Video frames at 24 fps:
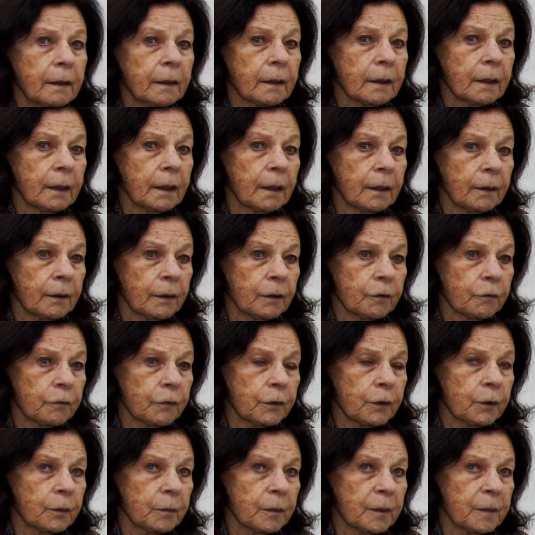caring for
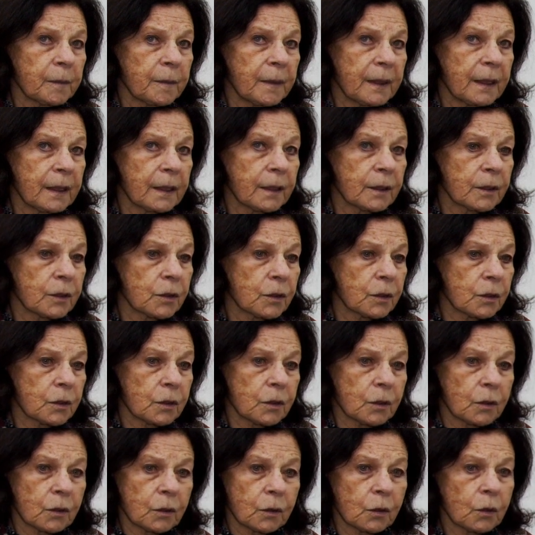human beings
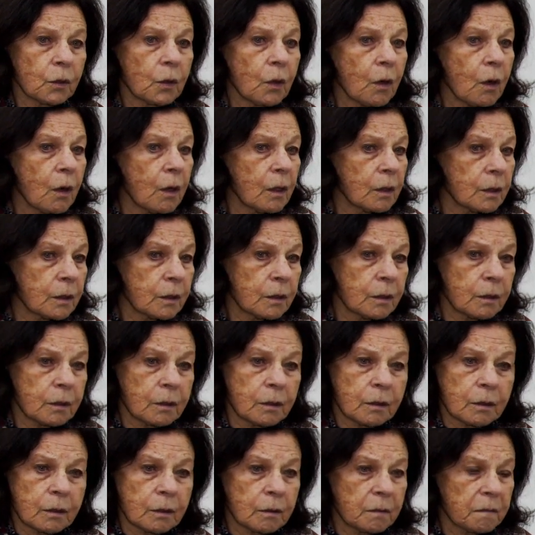
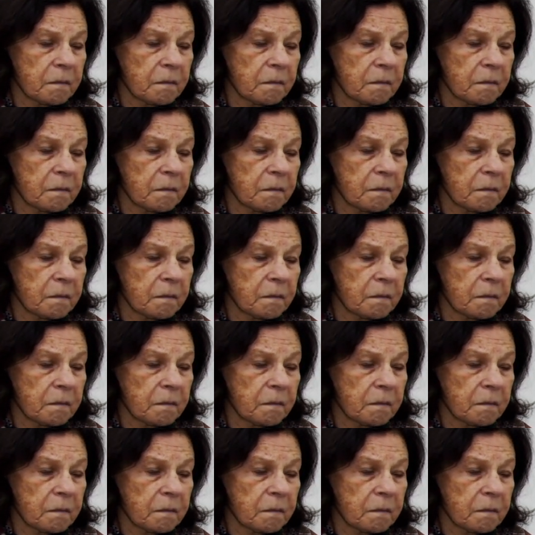across